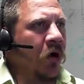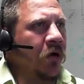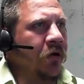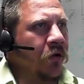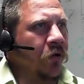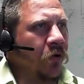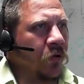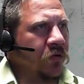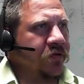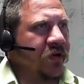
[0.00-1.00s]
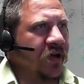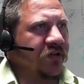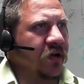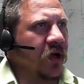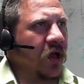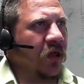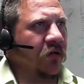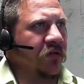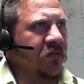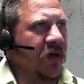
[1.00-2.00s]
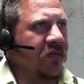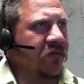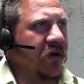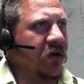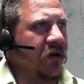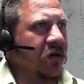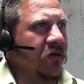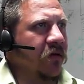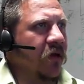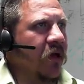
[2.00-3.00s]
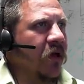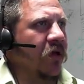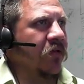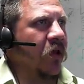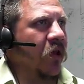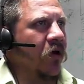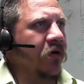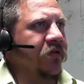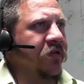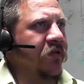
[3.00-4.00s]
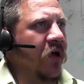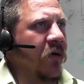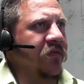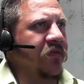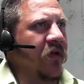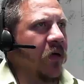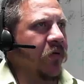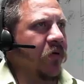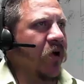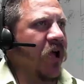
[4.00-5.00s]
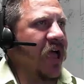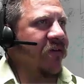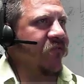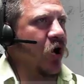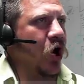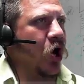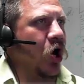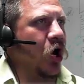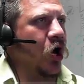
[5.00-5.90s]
Are you changing colors, my friend? The largest gobstopper ever.